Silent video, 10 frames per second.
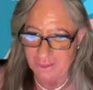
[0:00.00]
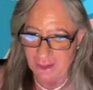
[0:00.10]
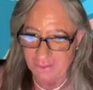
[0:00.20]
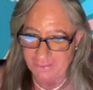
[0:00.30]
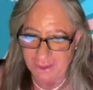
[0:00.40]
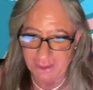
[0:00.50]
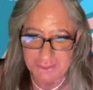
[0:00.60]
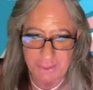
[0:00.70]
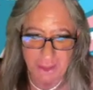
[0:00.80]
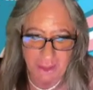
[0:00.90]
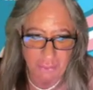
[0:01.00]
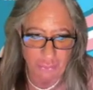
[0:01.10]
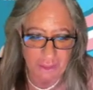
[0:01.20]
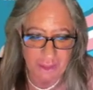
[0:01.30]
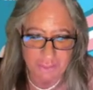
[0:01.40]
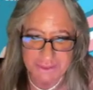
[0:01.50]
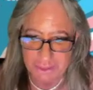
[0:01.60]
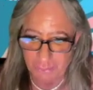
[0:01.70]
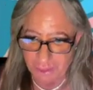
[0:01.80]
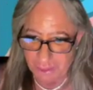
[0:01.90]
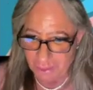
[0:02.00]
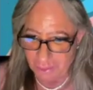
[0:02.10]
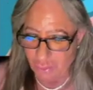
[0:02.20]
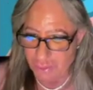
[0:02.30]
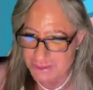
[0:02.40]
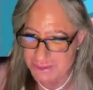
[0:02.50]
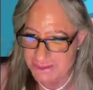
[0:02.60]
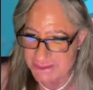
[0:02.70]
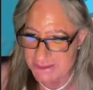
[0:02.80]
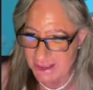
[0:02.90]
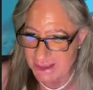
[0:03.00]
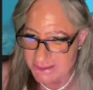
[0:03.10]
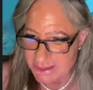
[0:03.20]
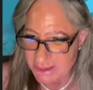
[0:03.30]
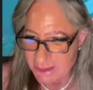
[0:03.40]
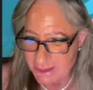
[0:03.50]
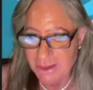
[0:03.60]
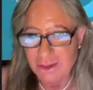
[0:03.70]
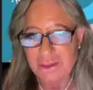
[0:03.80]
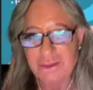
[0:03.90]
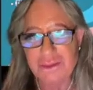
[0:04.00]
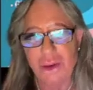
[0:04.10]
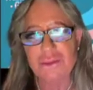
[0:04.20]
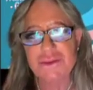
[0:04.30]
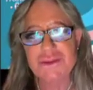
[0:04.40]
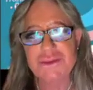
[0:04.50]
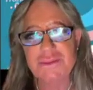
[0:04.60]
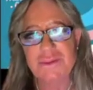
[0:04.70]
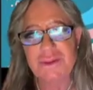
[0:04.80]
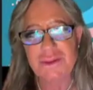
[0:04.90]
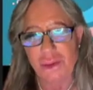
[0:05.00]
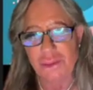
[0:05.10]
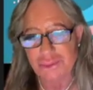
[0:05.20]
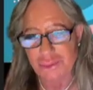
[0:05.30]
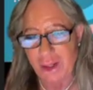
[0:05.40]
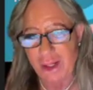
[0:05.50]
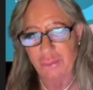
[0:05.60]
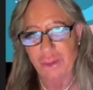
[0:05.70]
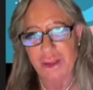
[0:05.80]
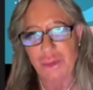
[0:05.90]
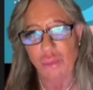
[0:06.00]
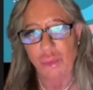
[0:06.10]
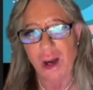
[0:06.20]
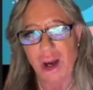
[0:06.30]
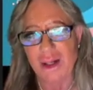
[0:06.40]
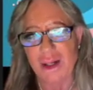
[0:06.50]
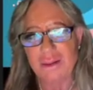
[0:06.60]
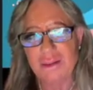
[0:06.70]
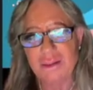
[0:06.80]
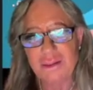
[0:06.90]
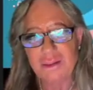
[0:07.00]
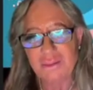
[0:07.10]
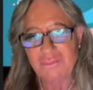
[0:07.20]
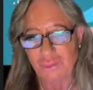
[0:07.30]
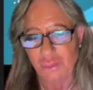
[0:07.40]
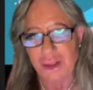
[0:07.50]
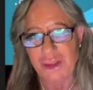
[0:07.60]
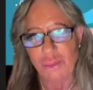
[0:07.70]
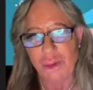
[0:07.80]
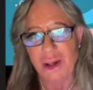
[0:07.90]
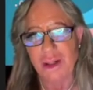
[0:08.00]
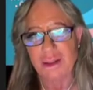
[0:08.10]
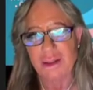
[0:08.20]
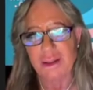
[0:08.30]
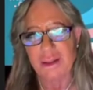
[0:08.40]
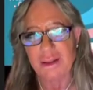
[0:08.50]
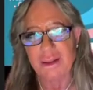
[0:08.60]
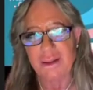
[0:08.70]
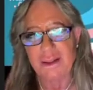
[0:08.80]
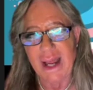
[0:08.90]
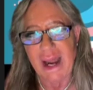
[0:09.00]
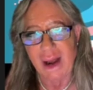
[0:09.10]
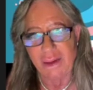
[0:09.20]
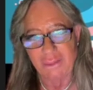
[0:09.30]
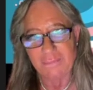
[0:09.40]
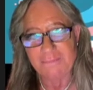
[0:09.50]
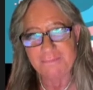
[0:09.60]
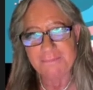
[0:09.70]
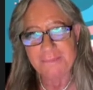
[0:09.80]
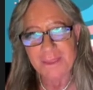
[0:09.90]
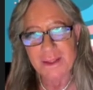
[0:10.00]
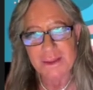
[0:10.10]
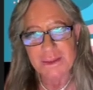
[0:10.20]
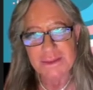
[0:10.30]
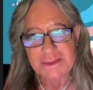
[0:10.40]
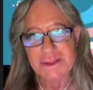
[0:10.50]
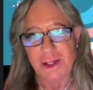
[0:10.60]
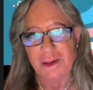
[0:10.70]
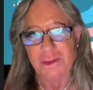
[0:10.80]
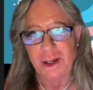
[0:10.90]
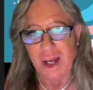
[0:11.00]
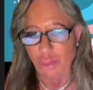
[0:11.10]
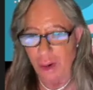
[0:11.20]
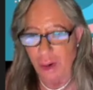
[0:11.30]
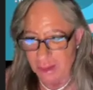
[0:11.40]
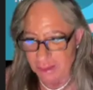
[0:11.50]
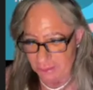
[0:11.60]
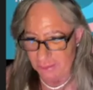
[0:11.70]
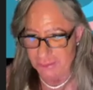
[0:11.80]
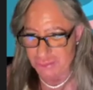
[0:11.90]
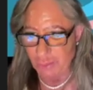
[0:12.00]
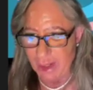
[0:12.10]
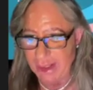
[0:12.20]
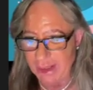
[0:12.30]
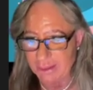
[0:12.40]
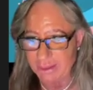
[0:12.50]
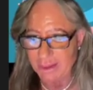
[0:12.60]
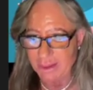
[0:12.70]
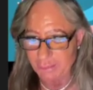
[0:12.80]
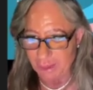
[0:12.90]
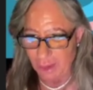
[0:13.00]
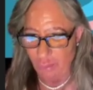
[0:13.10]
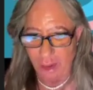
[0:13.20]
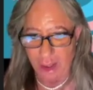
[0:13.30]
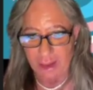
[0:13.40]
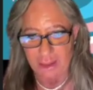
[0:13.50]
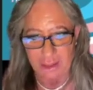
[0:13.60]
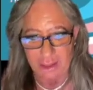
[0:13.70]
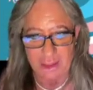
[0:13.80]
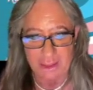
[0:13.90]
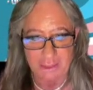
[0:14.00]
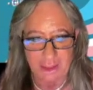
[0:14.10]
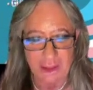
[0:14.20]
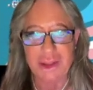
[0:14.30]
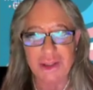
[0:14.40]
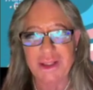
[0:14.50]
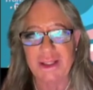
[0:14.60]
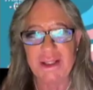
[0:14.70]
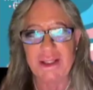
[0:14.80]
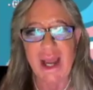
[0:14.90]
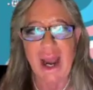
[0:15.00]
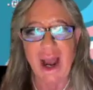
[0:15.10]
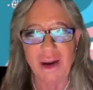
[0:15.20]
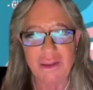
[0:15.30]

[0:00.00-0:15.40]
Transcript: I think it's Marianne Williamson in one of her courses says, don't don't trade what you want for what you want now. So I want to lose weight, but I want a cookie now.